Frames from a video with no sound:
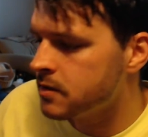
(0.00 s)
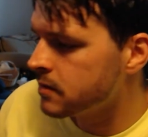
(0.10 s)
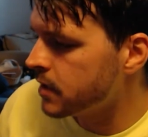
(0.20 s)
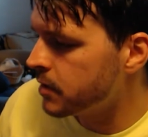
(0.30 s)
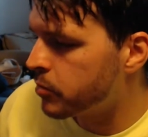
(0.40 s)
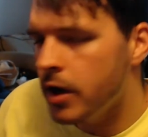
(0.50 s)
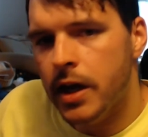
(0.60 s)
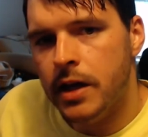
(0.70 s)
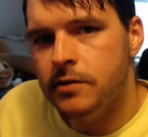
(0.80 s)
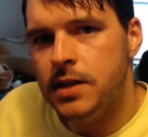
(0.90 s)
Atlanta
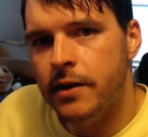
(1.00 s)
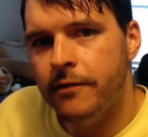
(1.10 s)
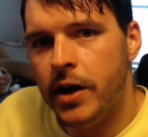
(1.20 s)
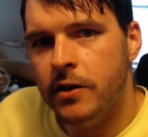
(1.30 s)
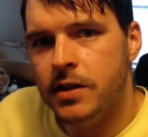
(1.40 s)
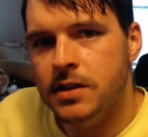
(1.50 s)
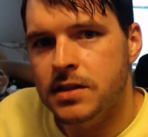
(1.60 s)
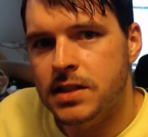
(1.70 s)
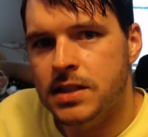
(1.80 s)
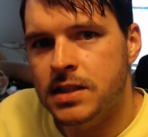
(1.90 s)
Braves, Atlanta
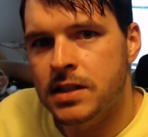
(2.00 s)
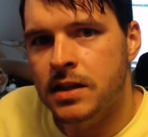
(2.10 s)
Falcons,